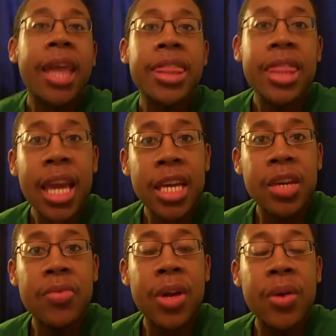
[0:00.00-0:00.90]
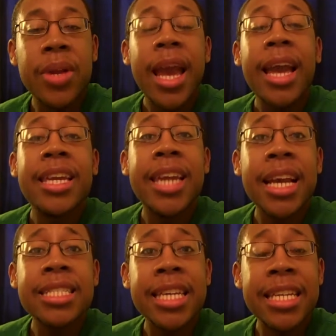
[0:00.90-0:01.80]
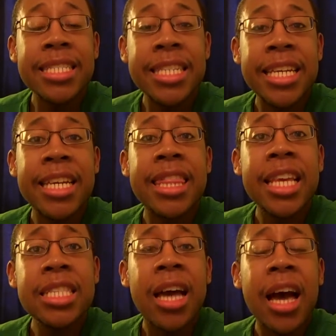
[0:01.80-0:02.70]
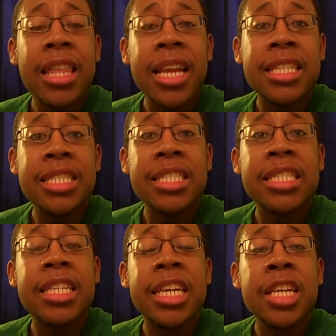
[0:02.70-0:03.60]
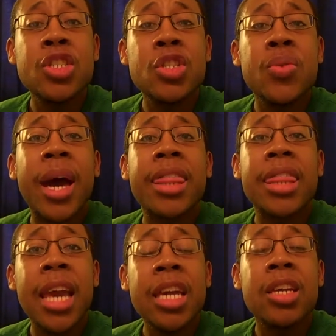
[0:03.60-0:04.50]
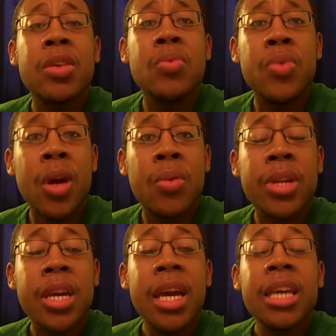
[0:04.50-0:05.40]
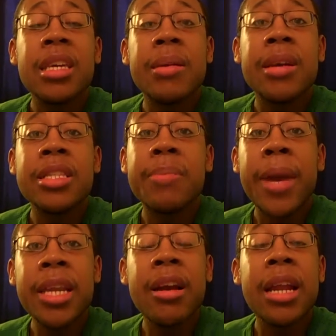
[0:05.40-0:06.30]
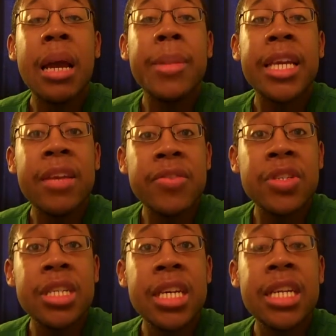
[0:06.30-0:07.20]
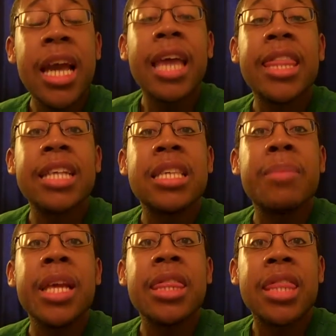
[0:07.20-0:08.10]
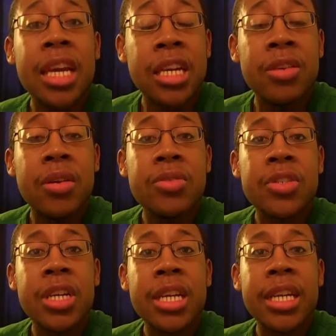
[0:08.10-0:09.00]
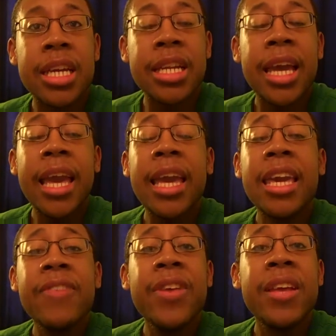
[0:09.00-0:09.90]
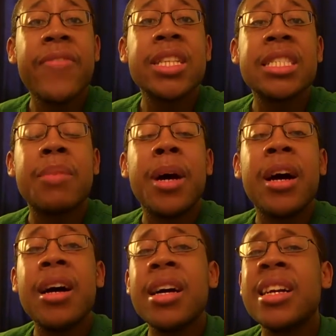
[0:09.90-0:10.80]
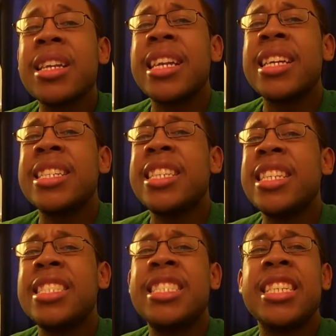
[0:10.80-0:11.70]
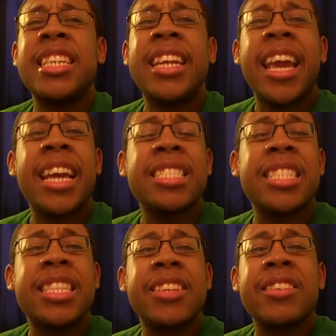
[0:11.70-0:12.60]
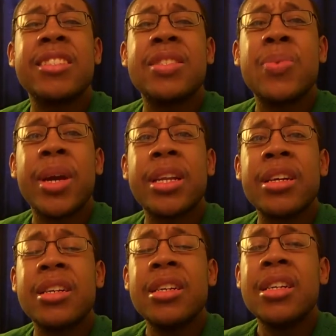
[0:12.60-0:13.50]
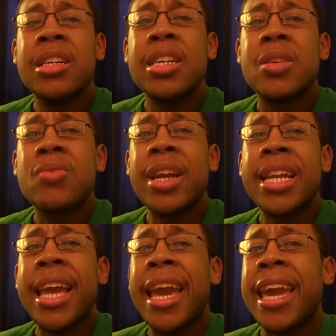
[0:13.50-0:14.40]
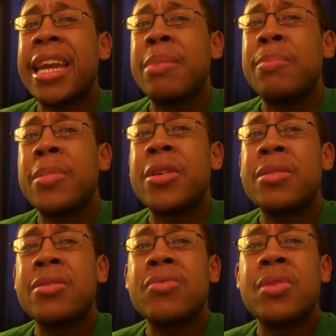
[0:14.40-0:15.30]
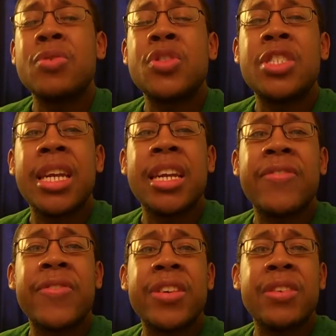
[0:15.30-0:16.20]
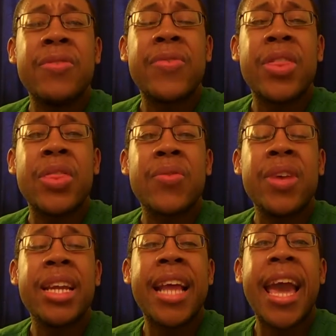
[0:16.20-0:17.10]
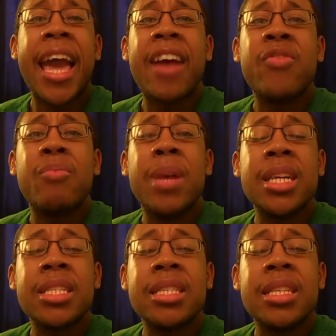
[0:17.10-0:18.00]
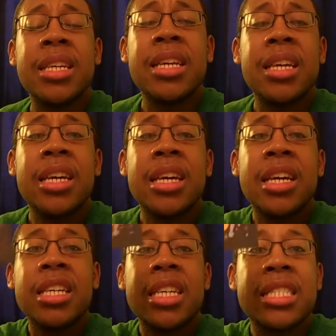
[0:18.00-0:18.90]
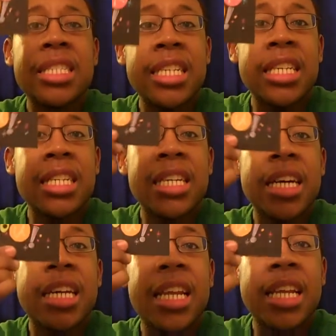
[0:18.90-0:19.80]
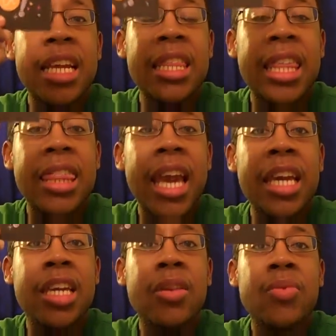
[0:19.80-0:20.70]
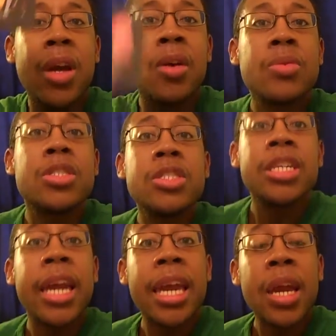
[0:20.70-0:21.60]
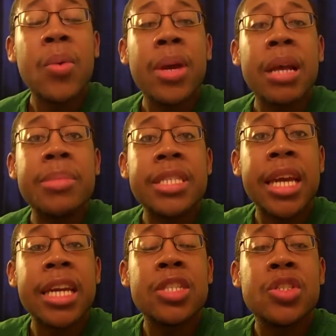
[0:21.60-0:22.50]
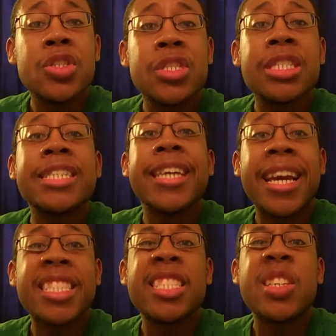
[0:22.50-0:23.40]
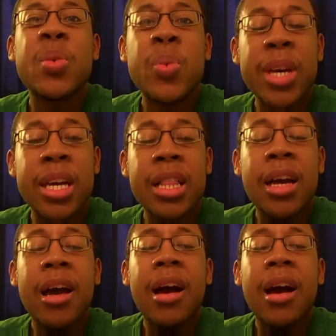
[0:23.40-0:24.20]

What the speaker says: a thank you note. Yes, indeed. This holiday season gets you a thank you note. You know, depending on how many gifts you need, that's how many thank you notes you're going to need. Even if it's some ugly, dingy, nasty-looking sweater Great Aunt Myrtle crocheted for you for 3.5 months, you're still gonna need the thank you note. Do you hear what I'm saying to you? Yes, you will.